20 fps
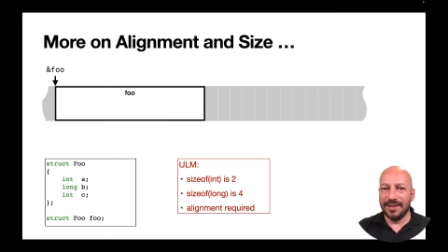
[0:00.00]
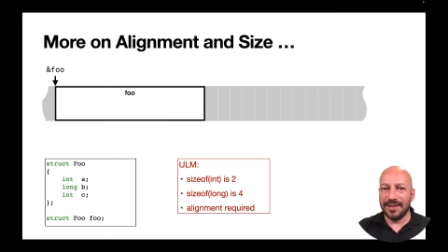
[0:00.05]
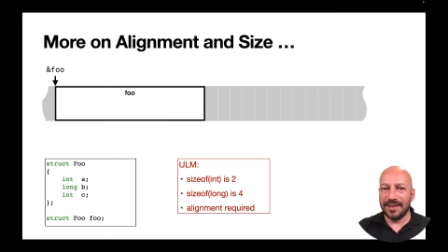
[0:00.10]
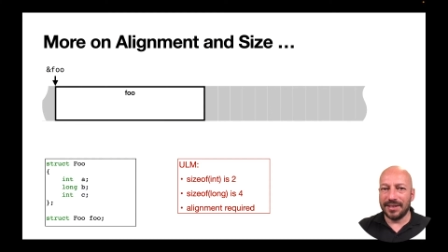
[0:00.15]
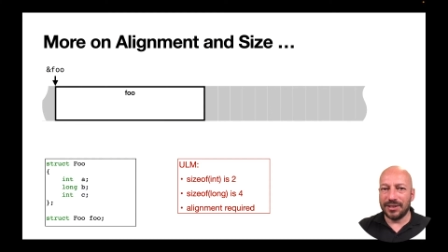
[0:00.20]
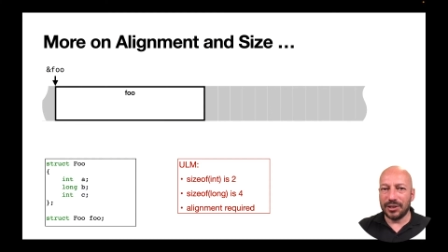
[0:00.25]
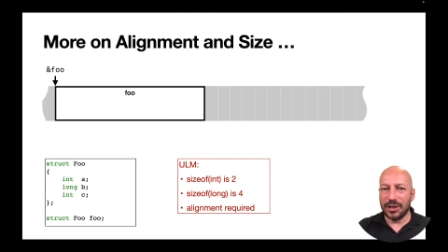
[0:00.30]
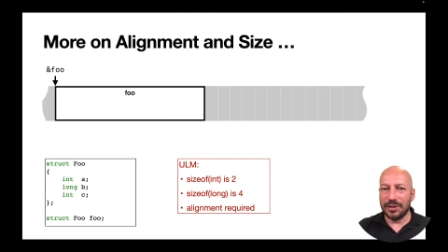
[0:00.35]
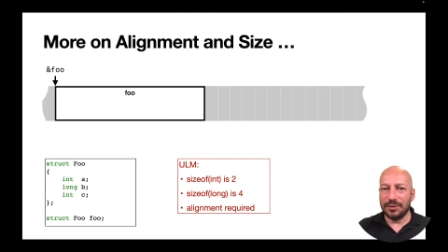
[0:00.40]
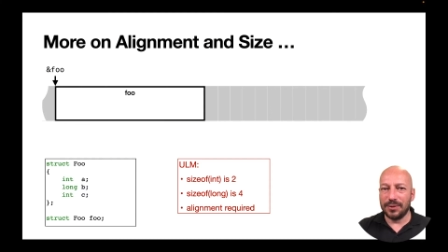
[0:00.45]

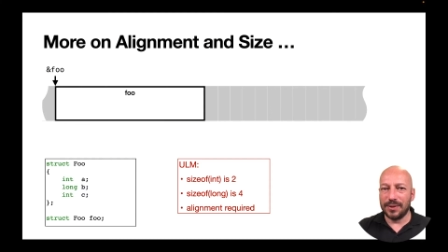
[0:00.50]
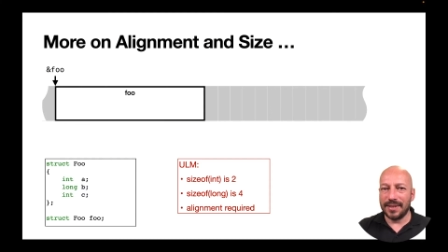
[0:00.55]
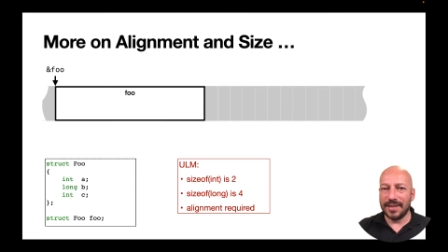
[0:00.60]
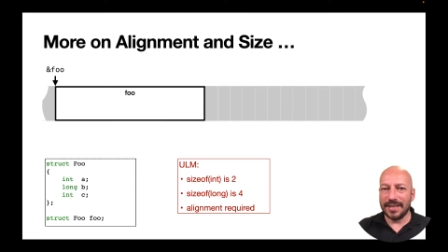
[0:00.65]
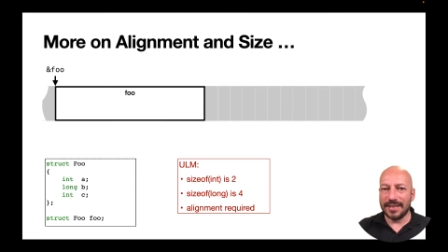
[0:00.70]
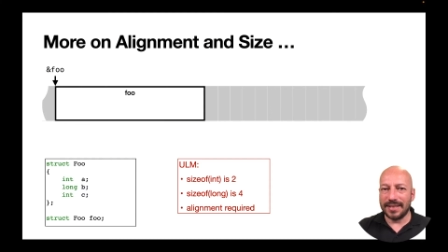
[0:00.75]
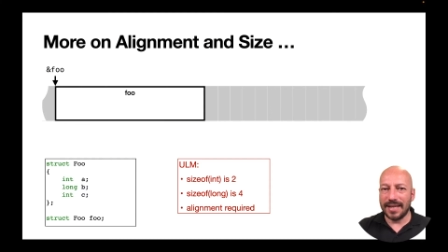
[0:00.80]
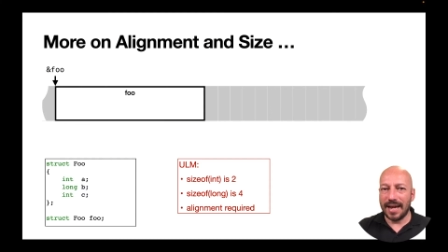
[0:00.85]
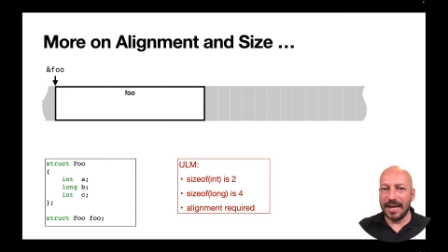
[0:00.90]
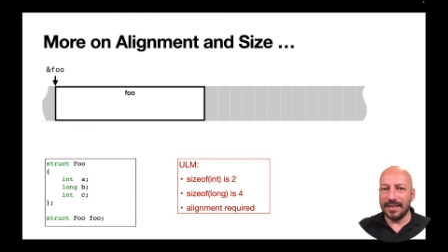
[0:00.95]
In general, the
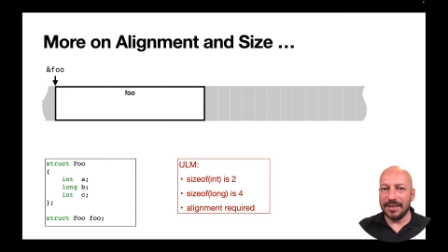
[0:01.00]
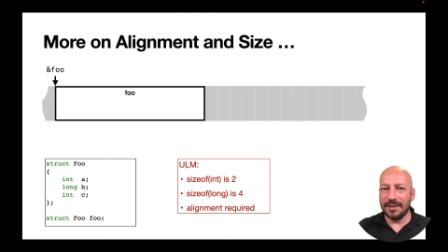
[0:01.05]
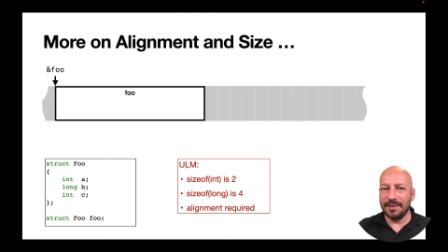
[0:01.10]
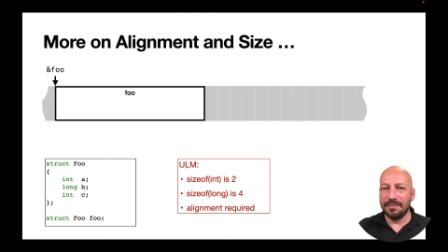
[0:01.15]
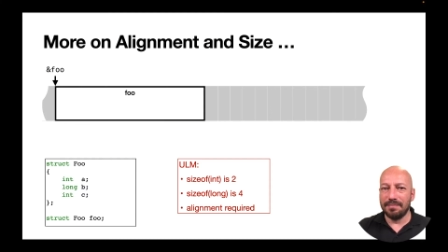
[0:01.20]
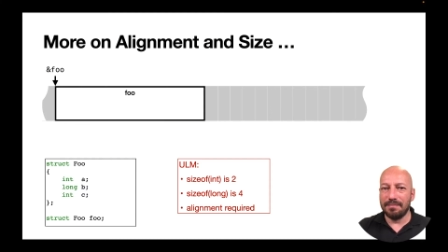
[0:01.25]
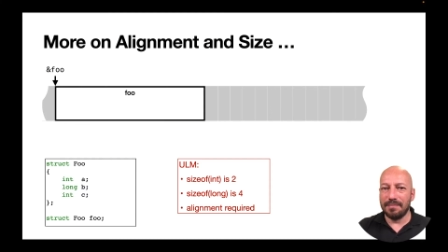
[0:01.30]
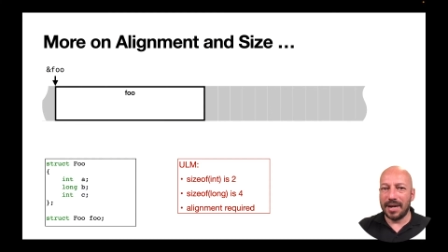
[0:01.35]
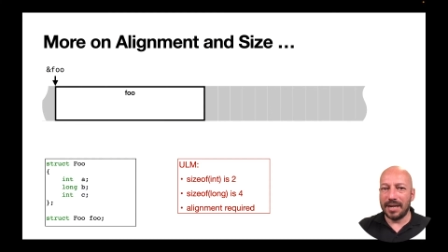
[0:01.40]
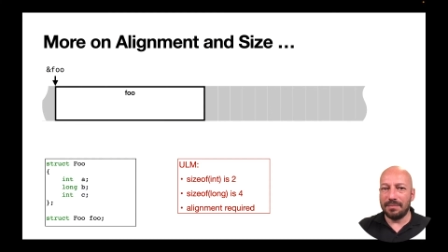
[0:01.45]
size
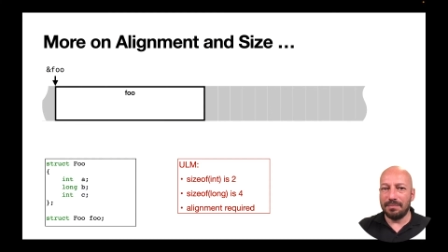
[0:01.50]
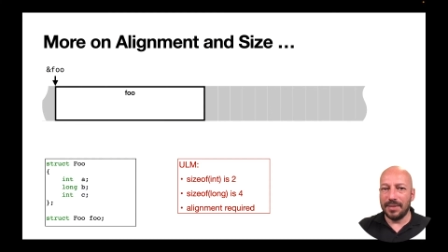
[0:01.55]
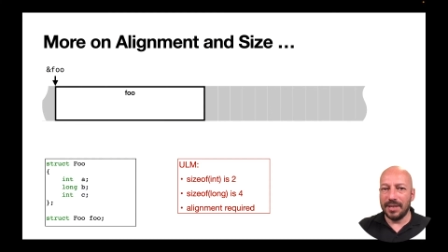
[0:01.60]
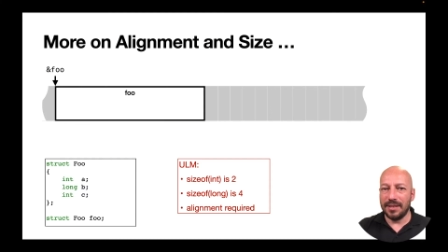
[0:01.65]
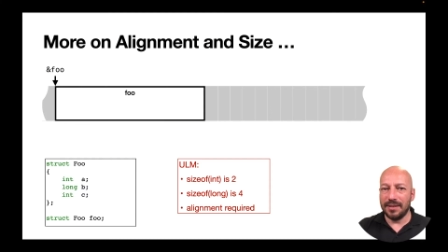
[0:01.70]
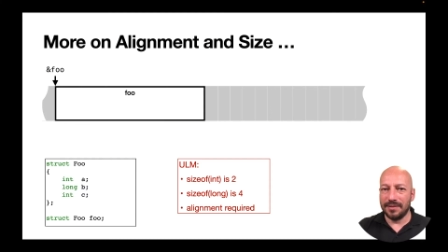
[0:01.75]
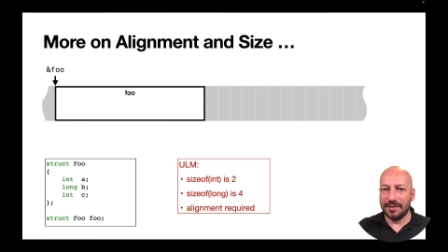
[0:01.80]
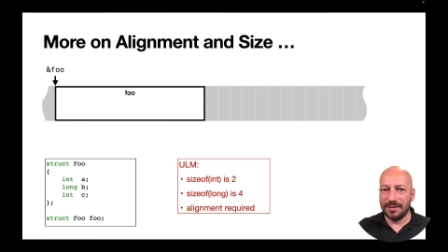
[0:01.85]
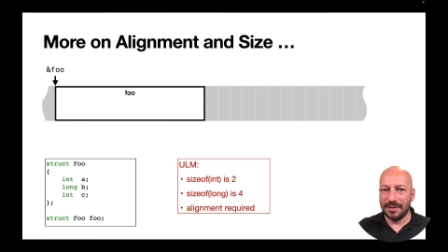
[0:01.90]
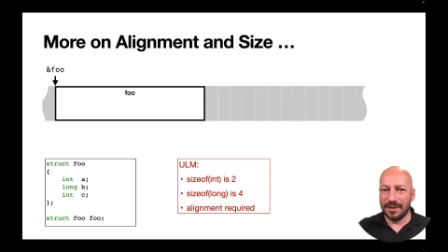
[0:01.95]
might
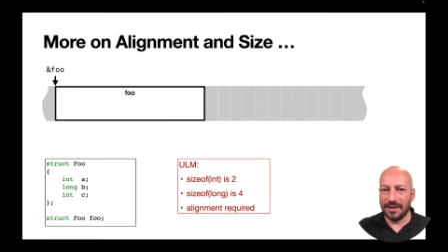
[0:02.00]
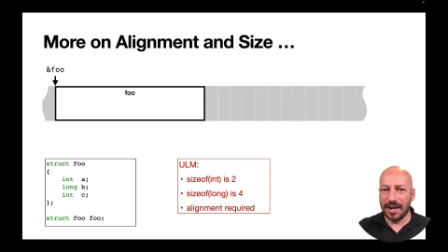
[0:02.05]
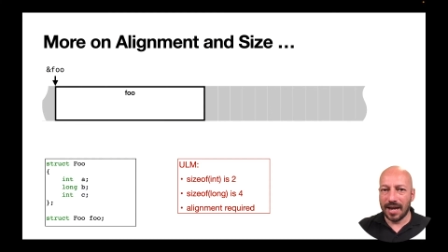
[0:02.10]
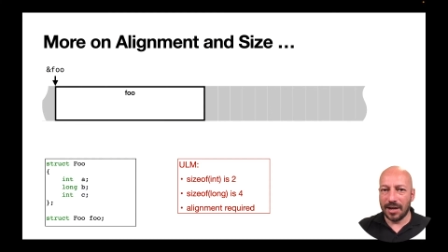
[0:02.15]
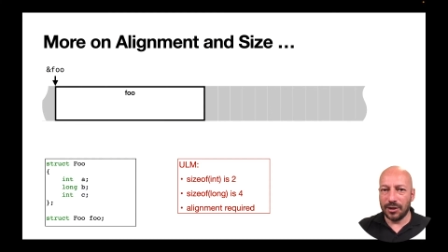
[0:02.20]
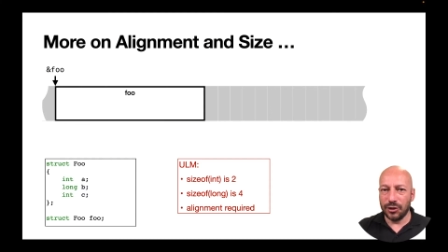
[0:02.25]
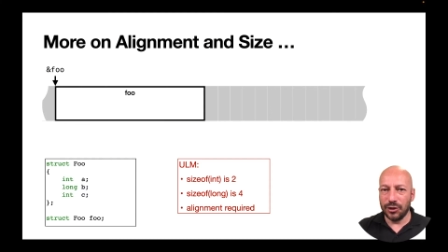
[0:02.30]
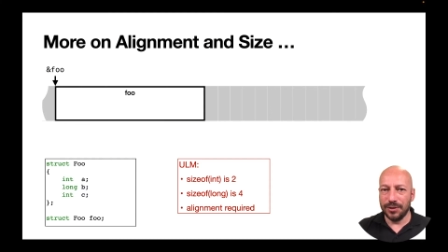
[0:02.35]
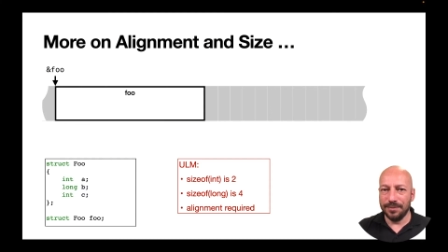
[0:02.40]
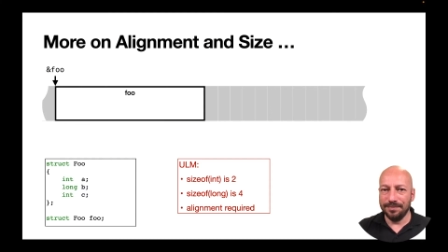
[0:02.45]
be
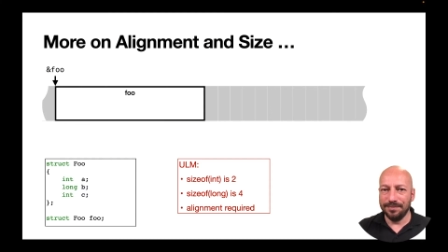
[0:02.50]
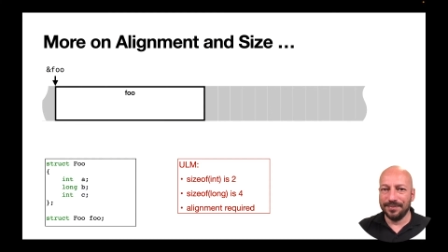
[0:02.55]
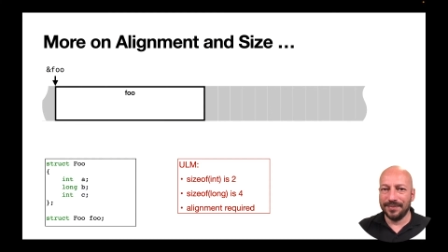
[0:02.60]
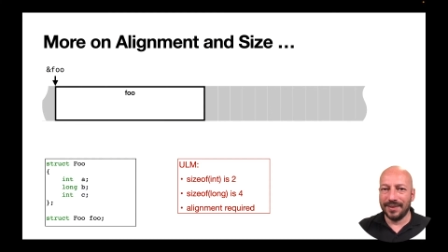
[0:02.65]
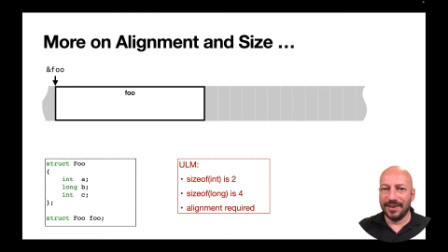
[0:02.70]
larger